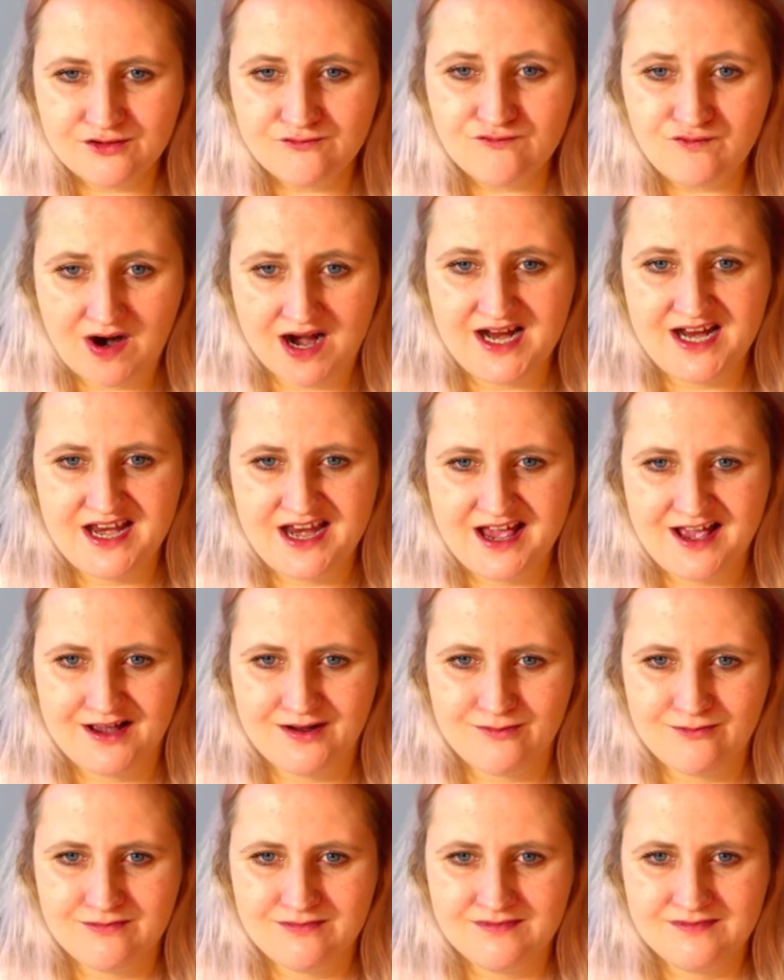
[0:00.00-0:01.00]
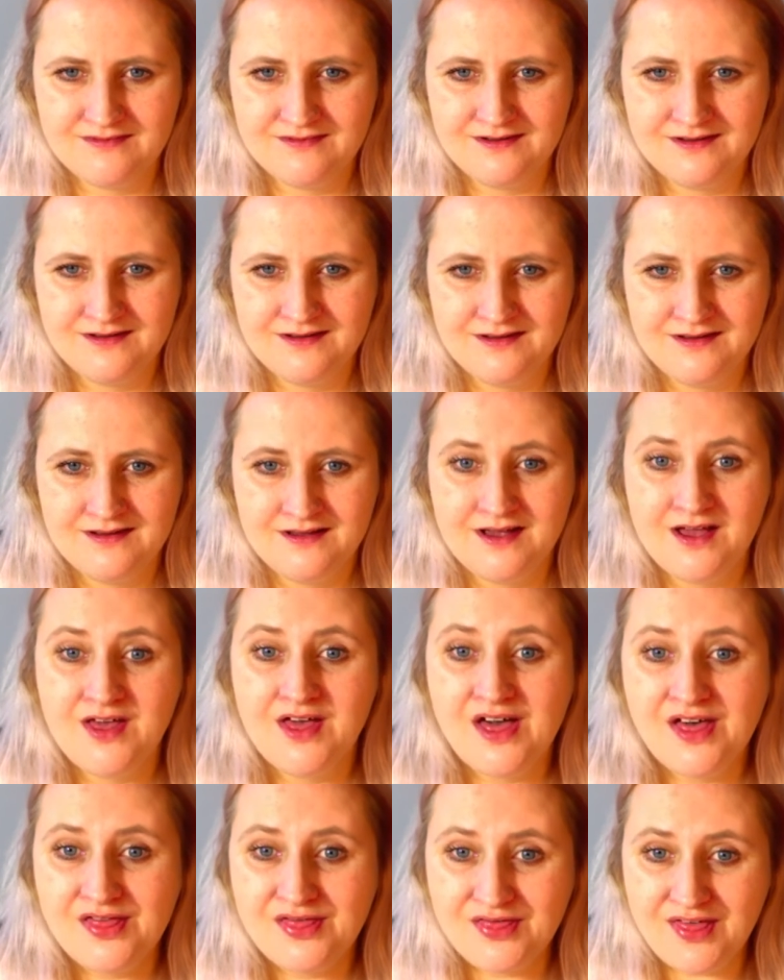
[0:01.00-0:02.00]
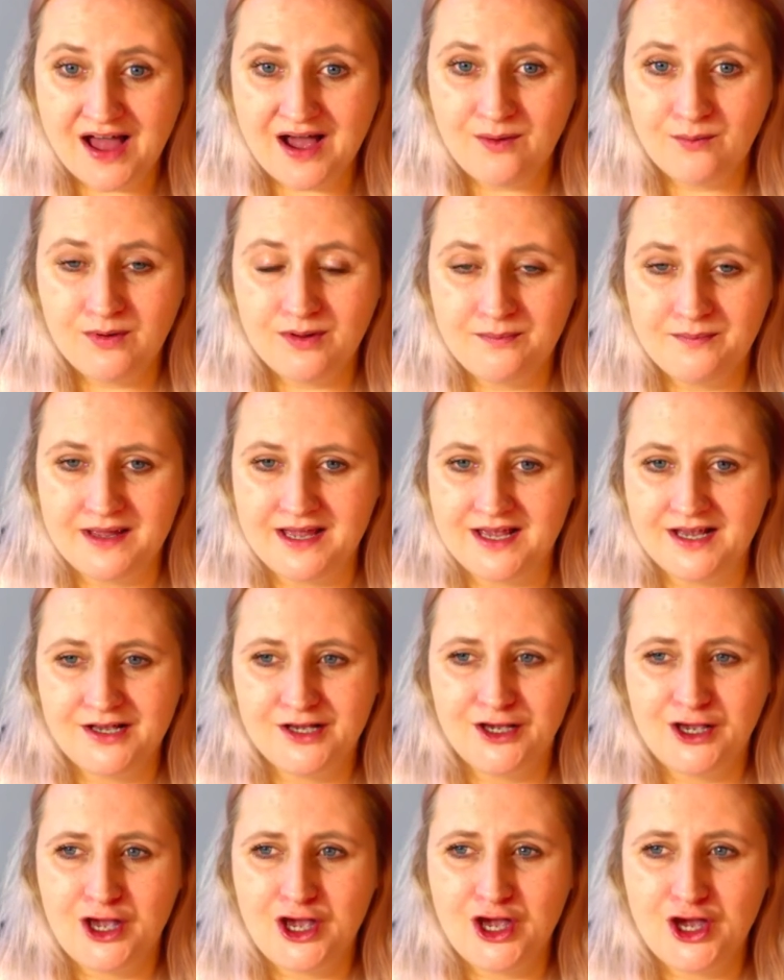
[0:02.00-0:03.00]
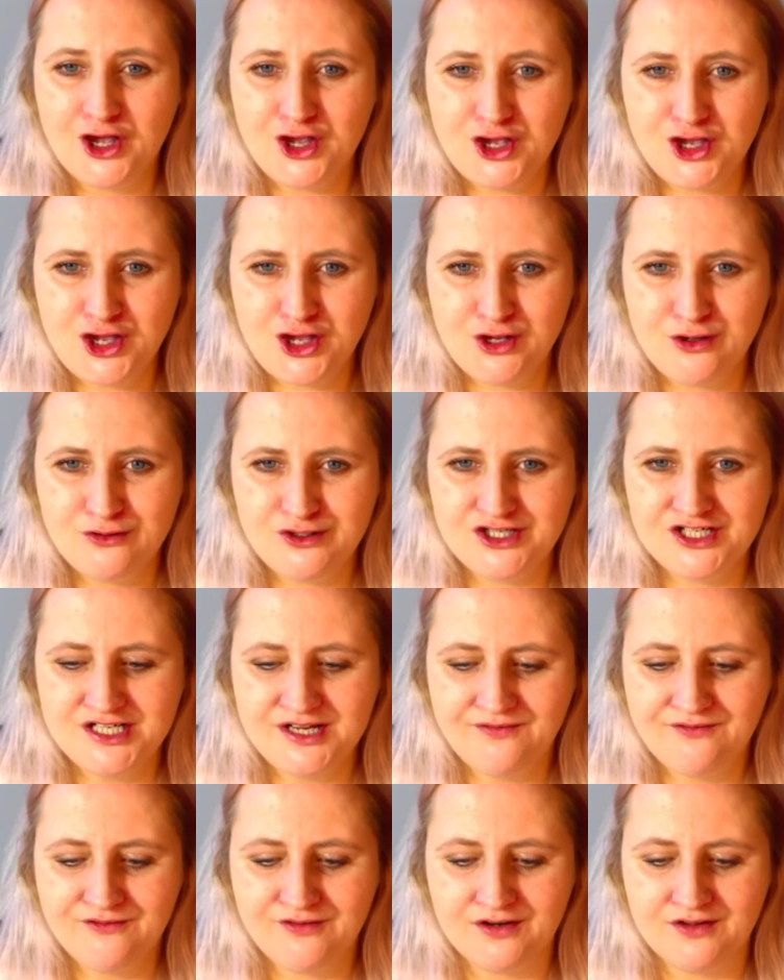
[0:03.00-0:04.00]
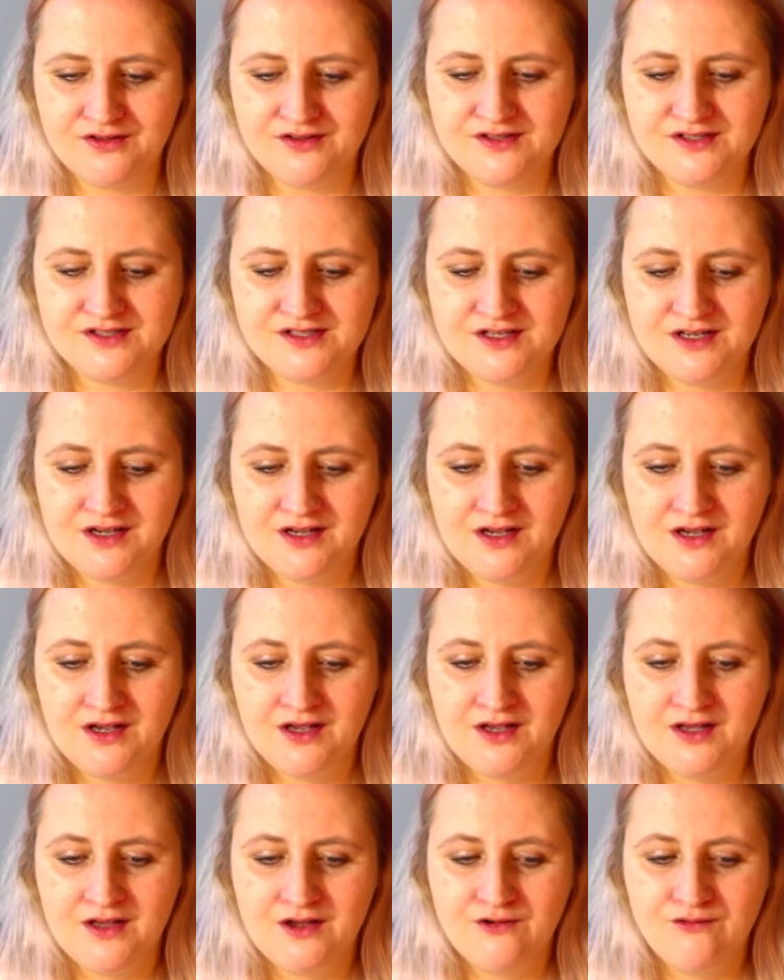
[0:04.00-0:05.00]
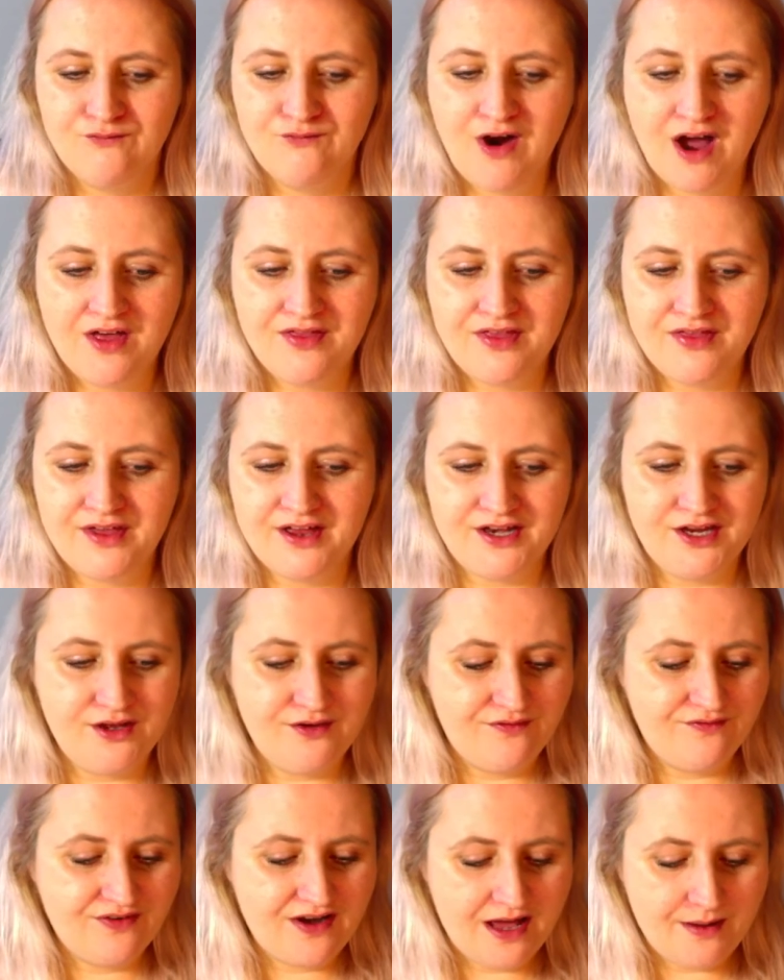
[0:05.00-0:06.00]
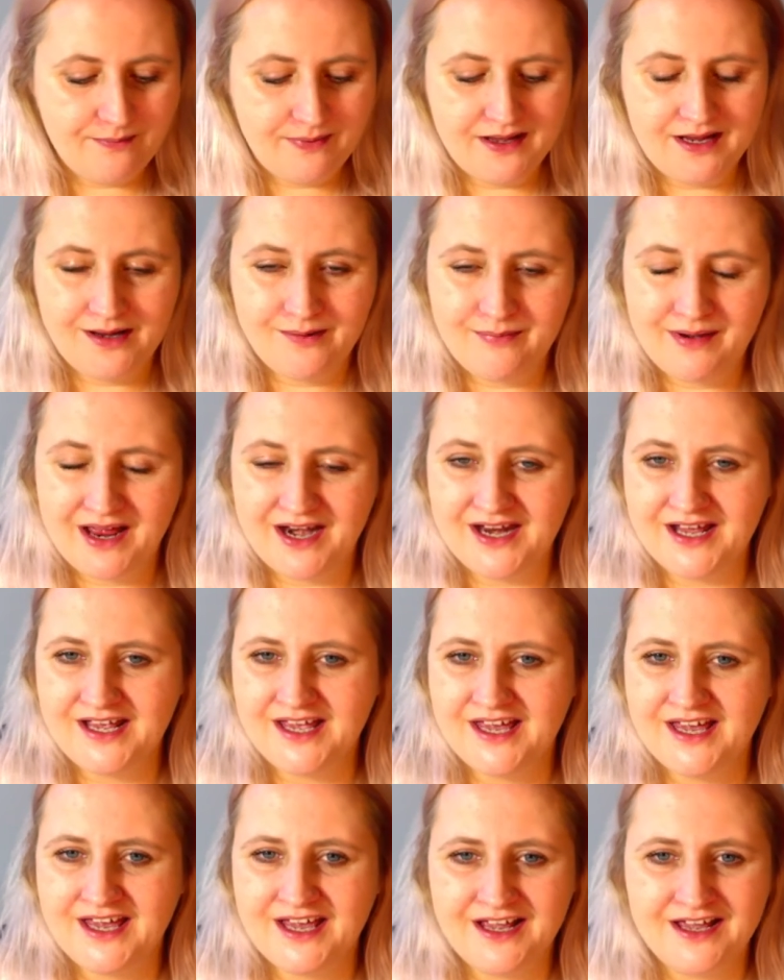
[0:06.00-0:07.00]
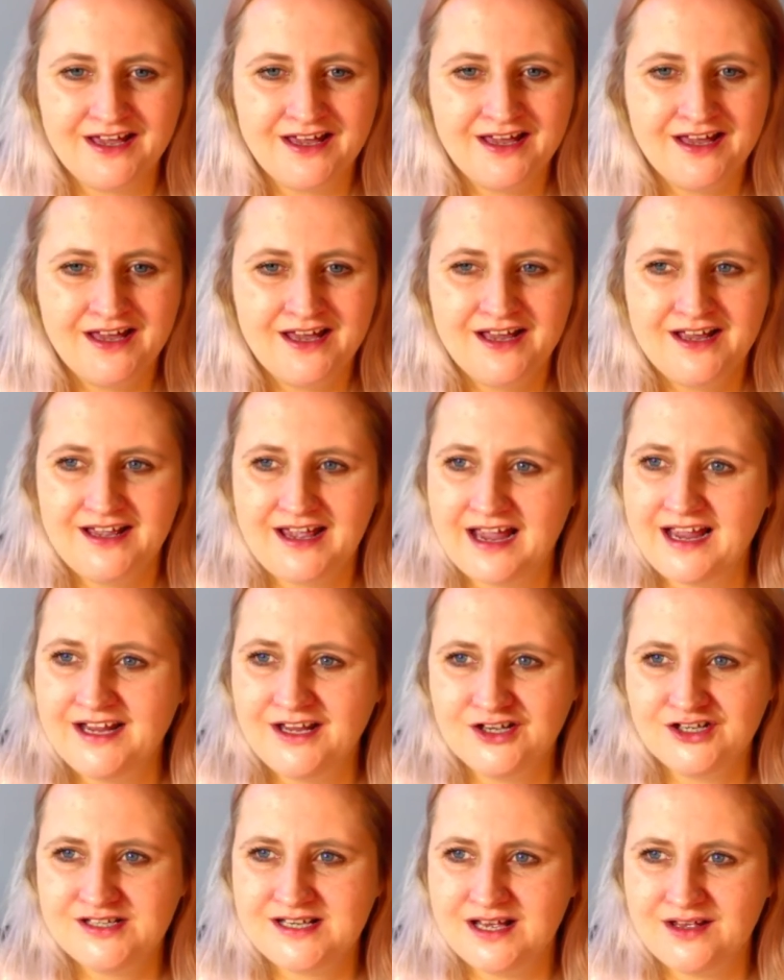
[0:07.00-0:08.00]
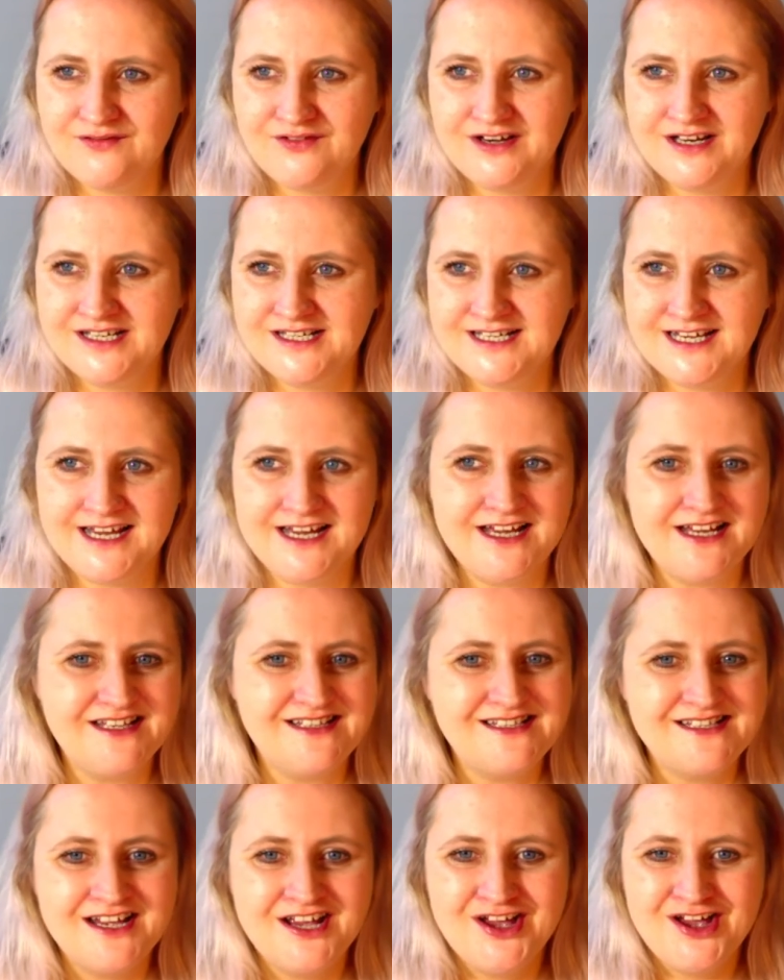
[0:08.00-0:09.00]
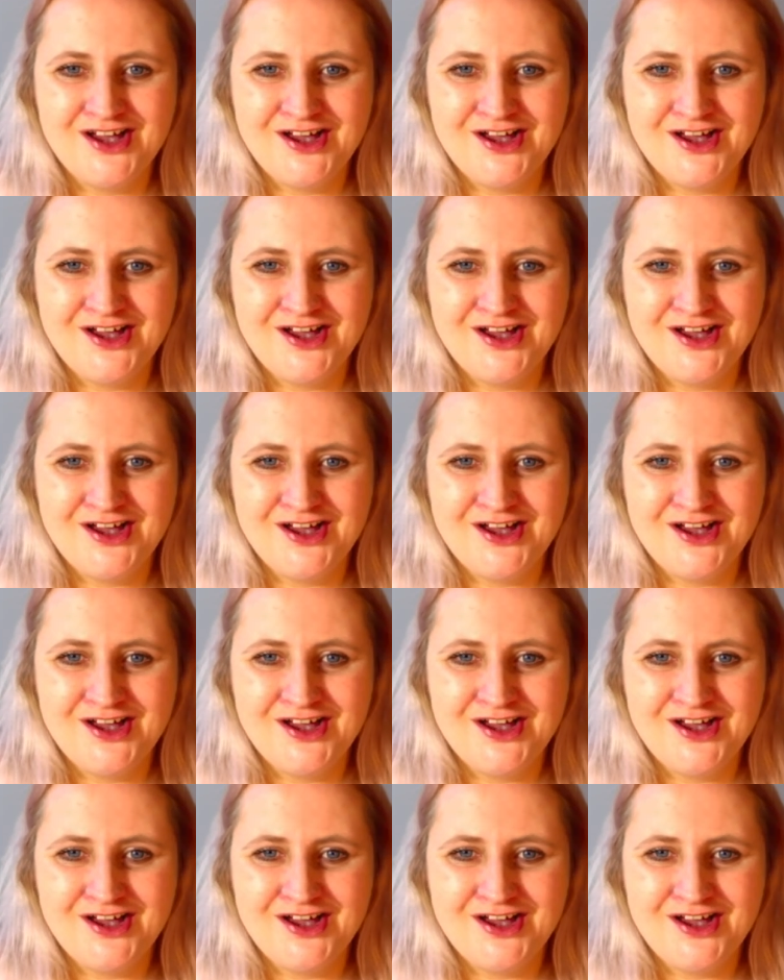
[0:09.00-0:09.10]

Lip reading: the right now, that will make a huge difference. Rather than you flapping, panicking, getting yourself in a tiz,